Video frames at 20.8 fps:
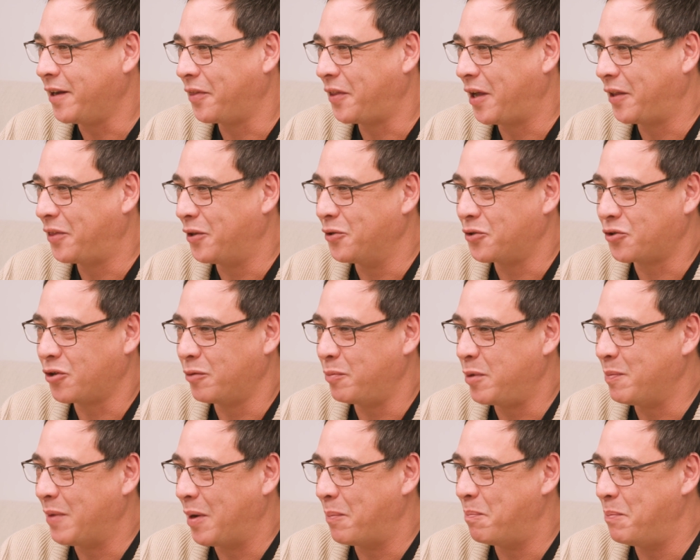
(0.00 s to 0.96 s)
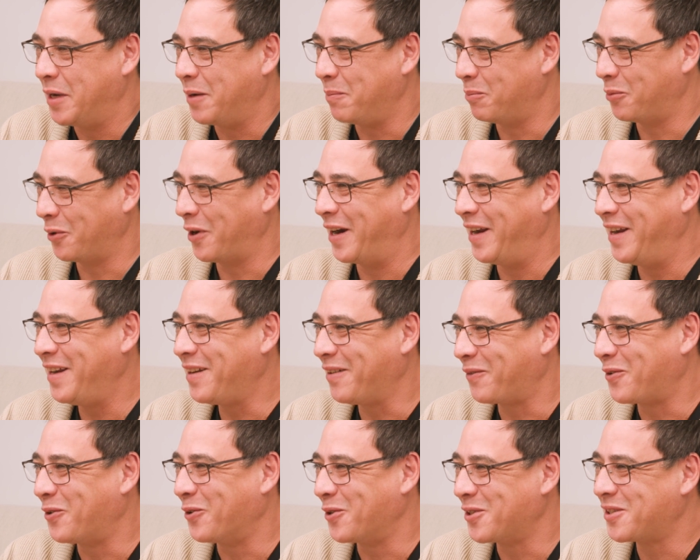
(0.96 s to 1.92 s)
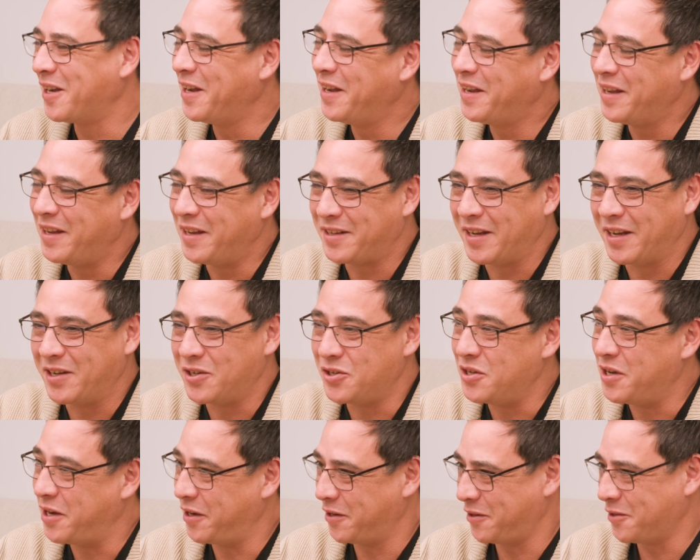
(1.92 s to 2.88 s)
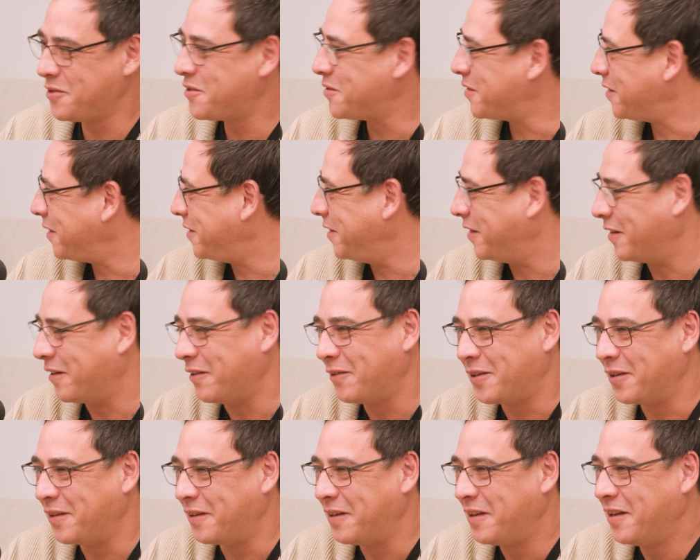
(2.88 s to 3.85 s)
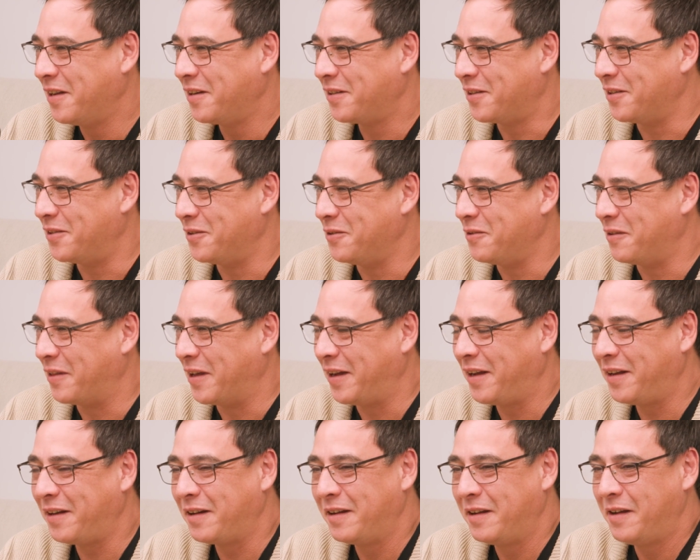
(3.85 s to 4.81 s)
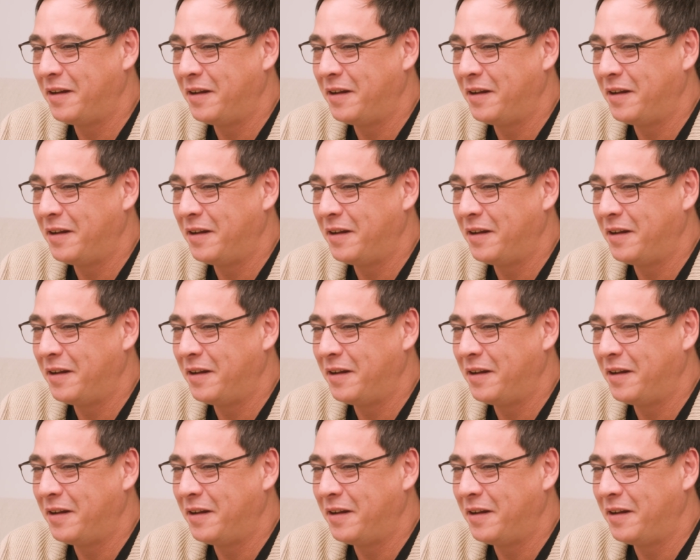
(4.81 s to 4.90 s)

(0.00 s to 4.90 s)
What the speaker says: I thought that was going to be my big break. Of course, it takes years, to do that,